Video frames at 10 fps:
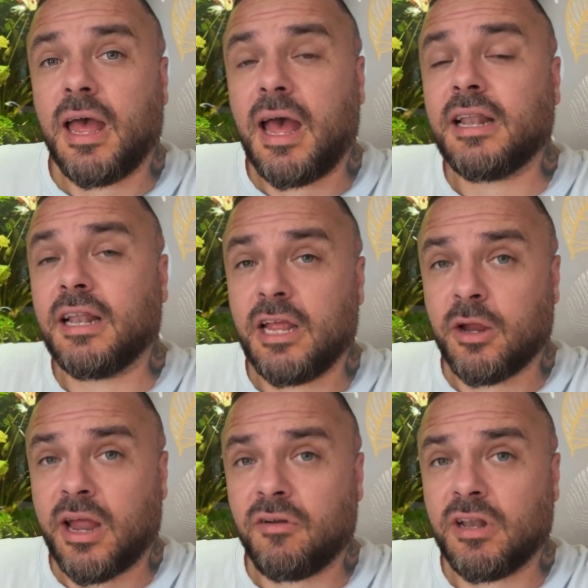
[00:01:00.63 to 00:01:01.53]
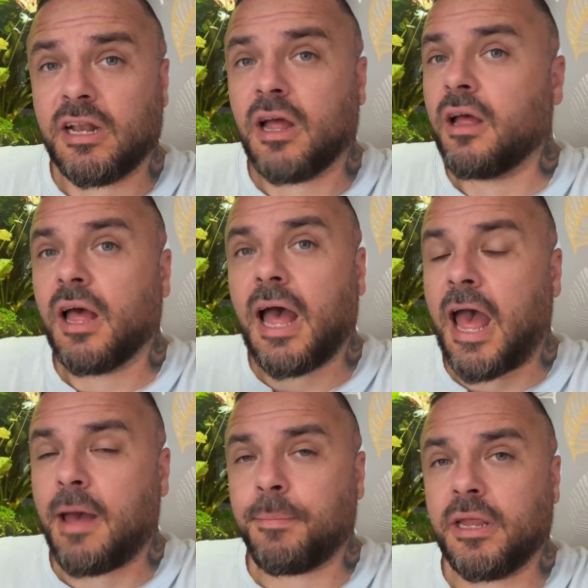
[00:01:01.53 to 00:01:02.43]
and the Neocaridina are
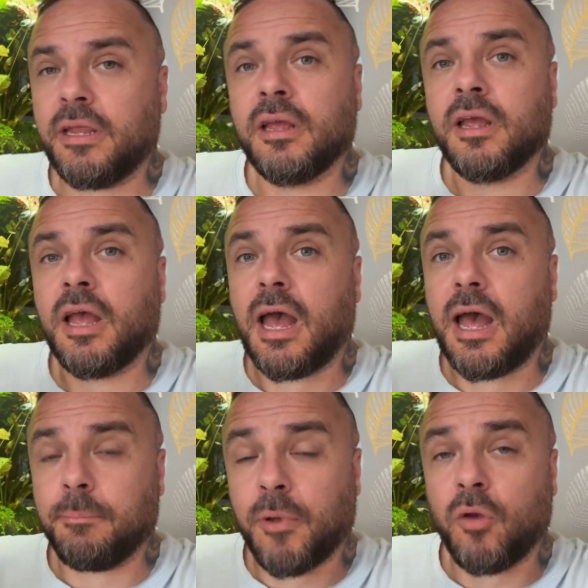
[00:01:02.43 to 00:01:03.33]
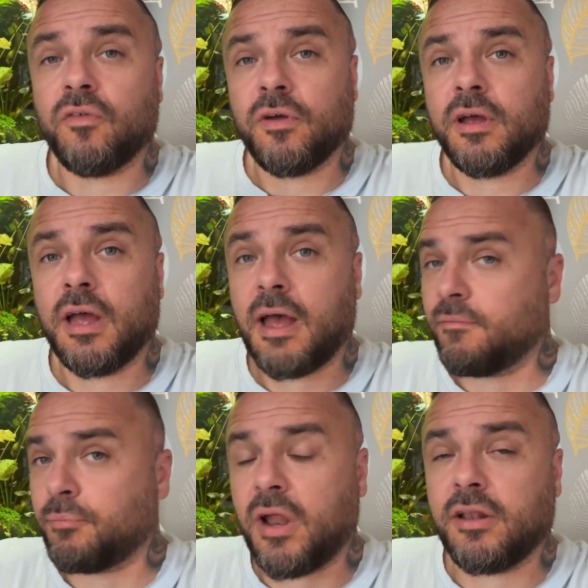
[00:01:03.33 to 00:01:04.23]
happy and both
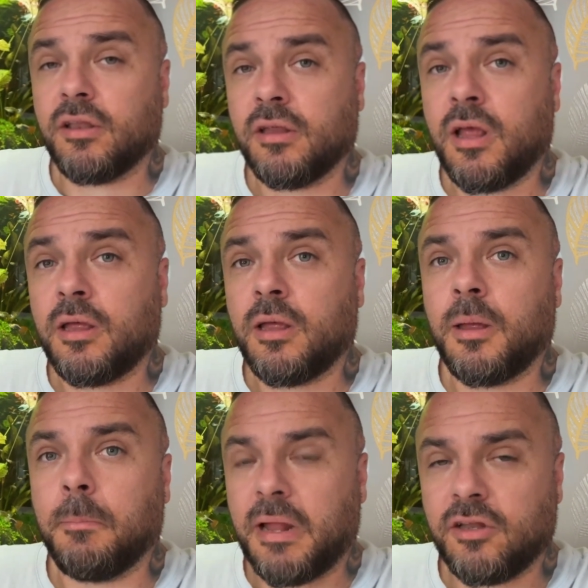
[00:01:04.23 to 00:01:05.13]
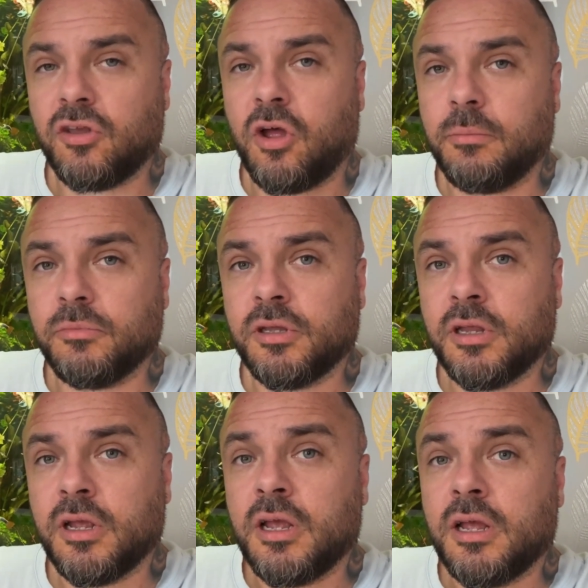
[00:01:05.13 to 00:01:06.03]
have bred many times.
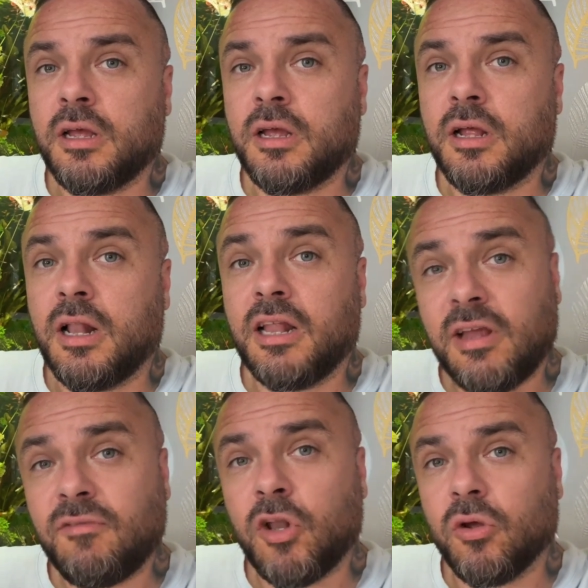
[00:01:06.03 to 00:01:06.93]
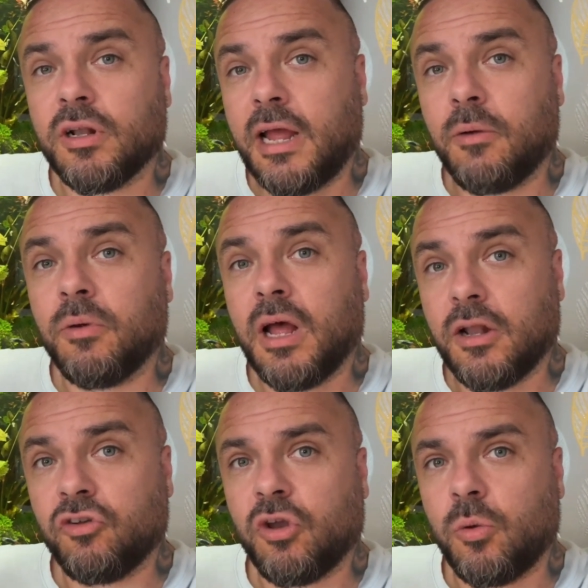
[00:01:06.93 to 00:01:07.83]
Let's have a look now
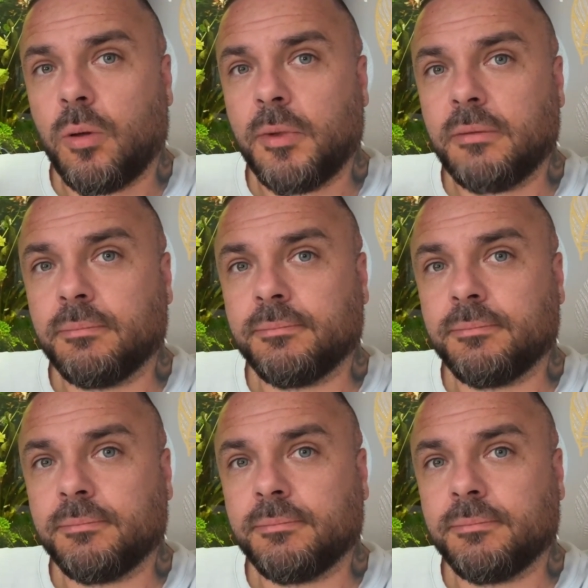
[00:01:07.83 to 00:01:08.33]
and I'll show you what I mean.